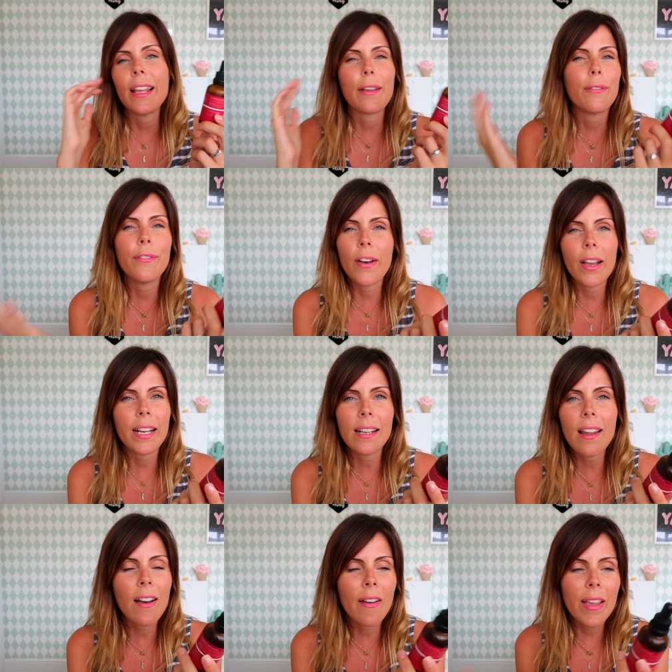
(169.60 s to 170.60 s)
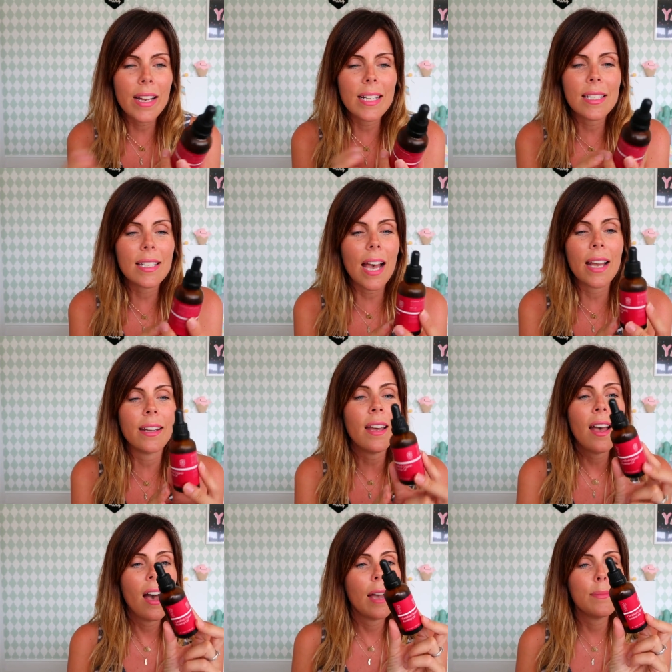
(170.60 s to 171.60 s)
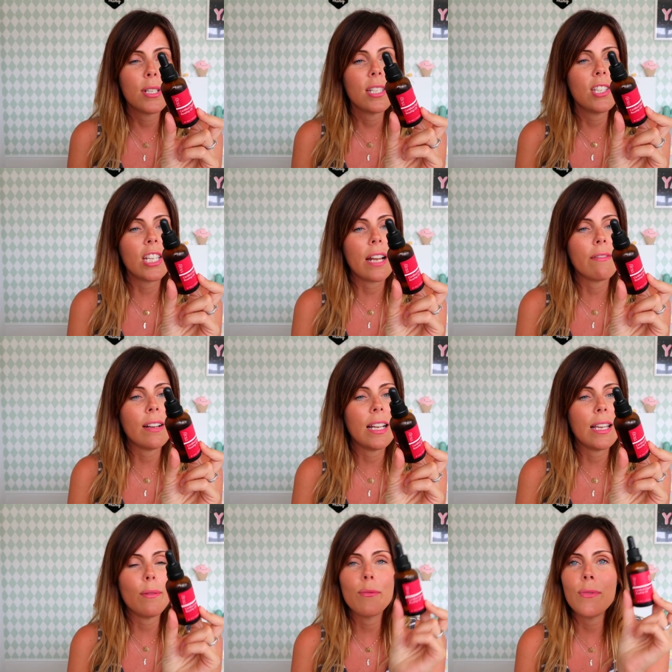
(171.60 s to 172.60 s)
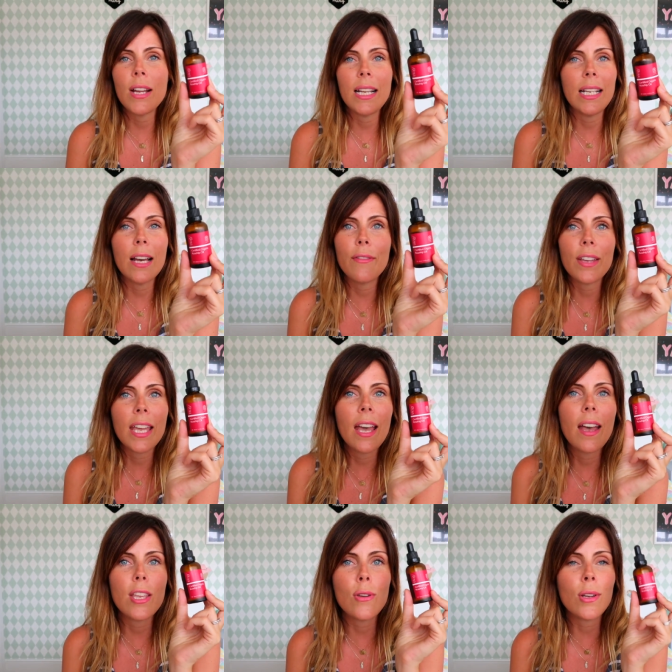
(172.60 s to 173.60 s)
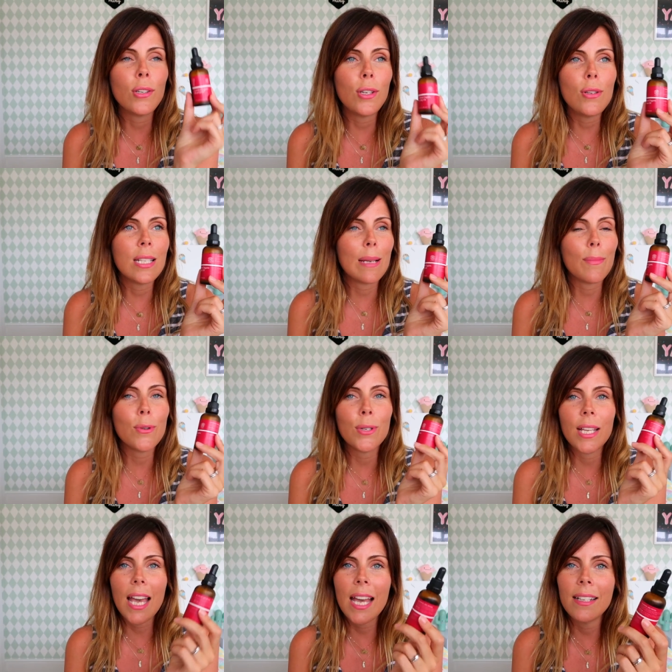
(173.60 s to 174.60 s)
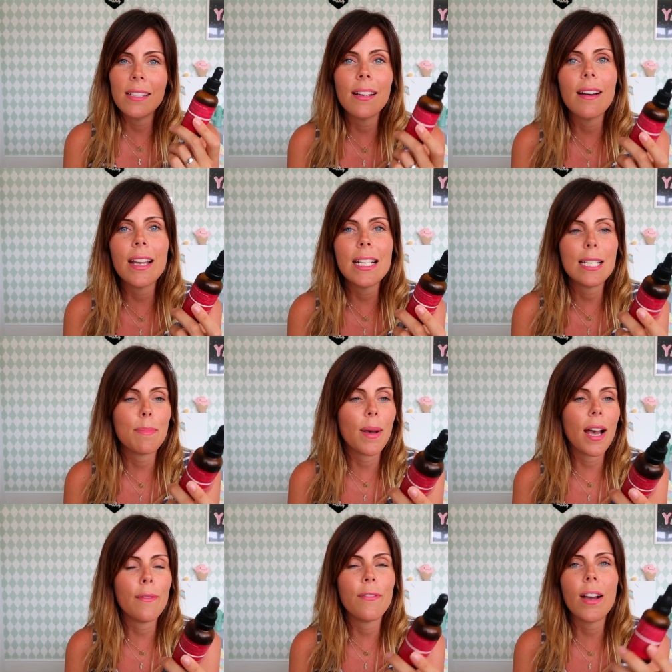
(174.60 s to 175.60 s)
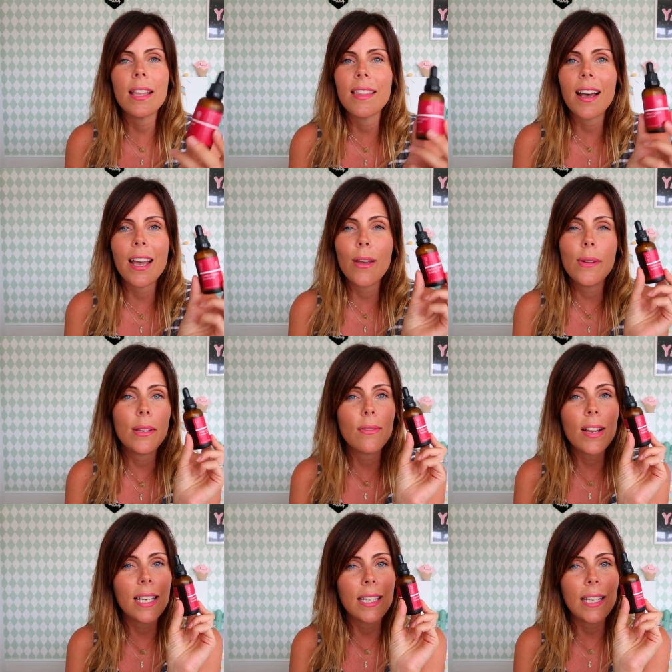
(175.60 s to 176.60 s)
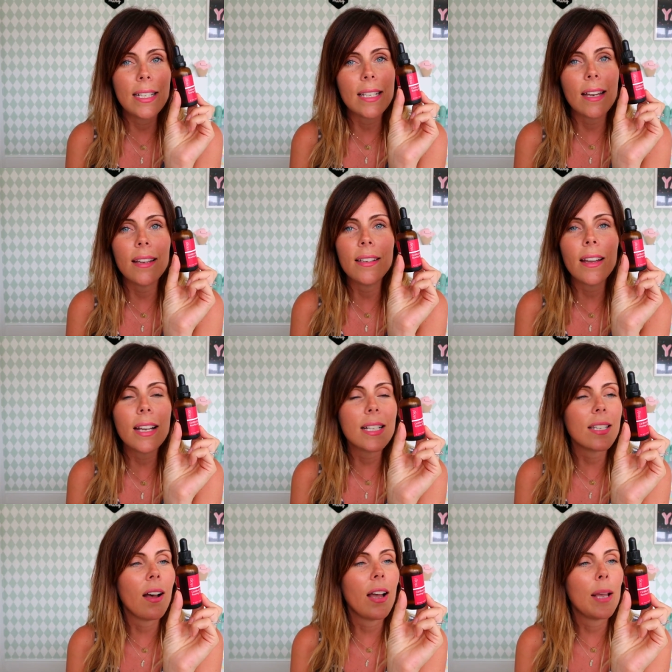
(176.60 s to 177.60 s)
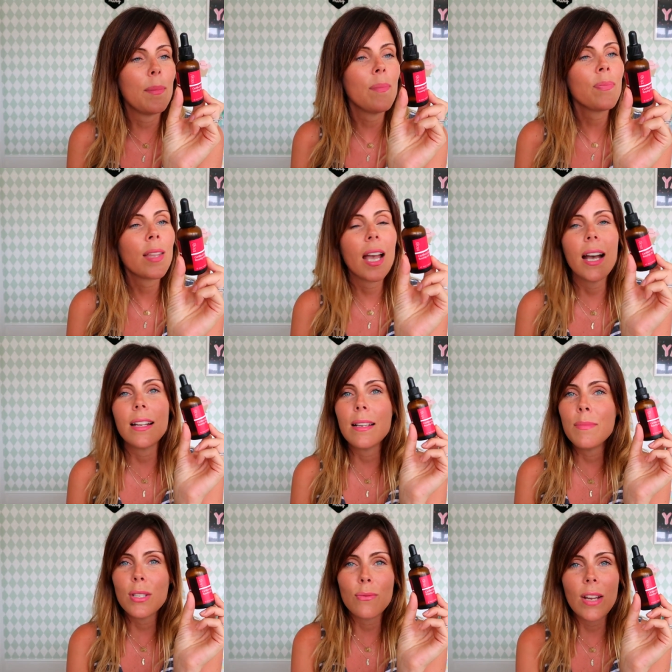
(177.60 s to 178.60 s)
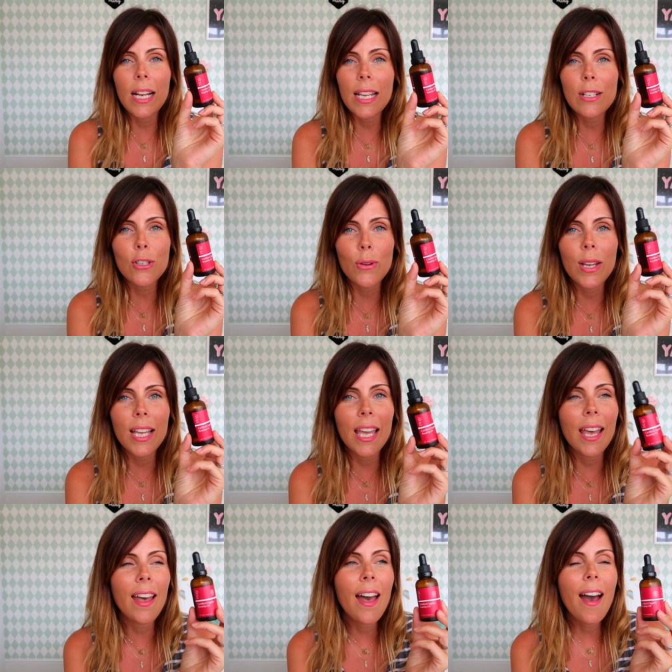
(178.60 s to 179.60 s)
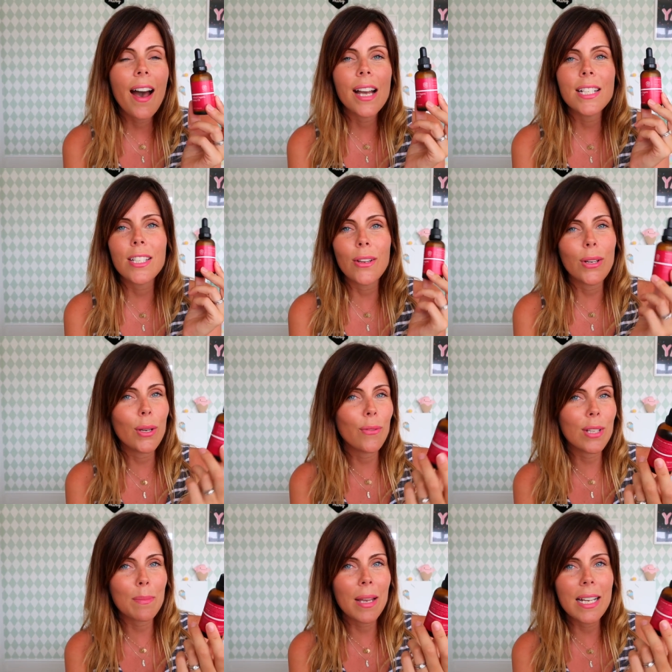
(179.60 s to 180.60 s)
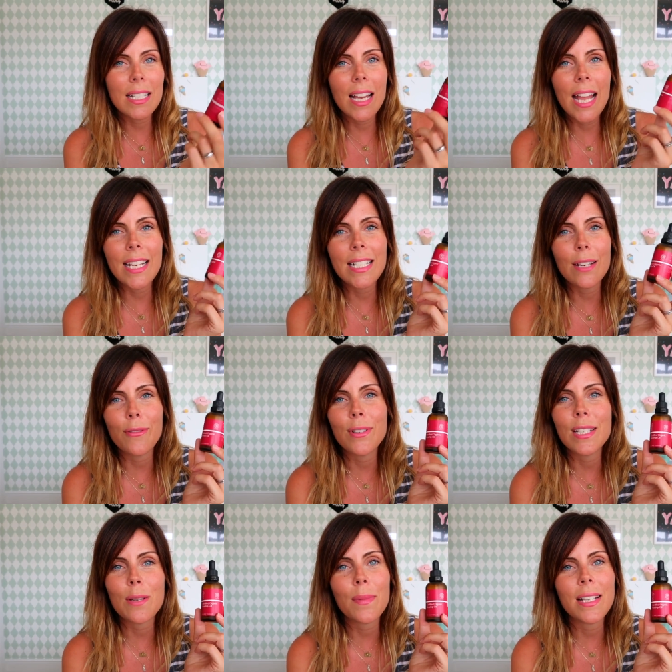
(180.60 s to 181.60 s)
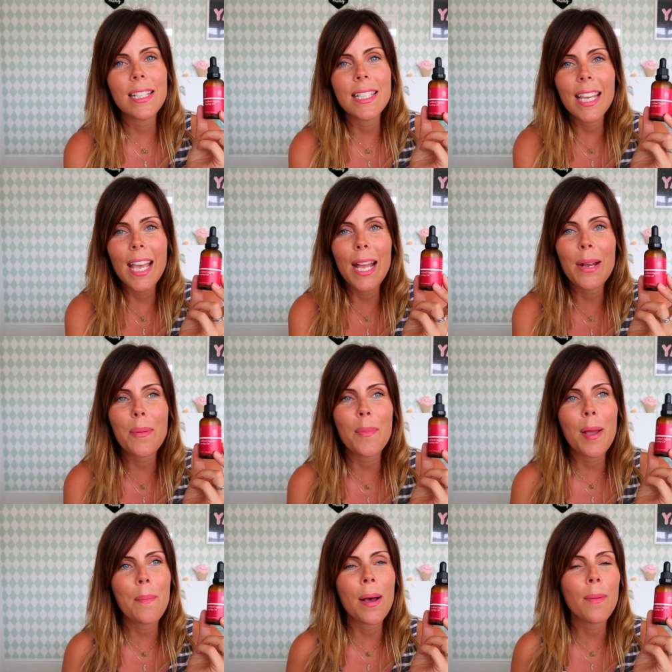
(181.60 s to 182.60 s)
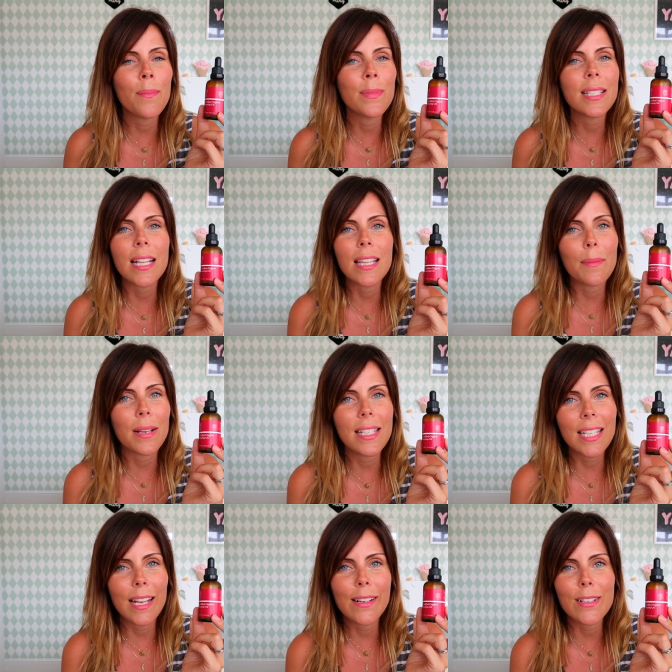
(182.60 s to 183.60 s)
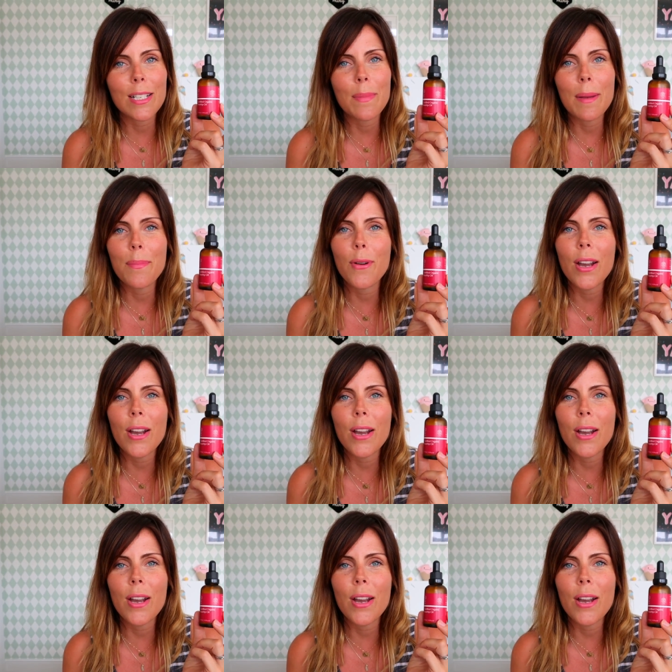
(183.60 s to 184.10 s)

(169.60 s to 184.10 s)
like like fine lines and I'm just generally really loving it. You can use it morning and night but I find that I only really need it at night time and I'm just really enjoying it. I don't know if it's made any difference to my skin. My mum said that my skin looked a bit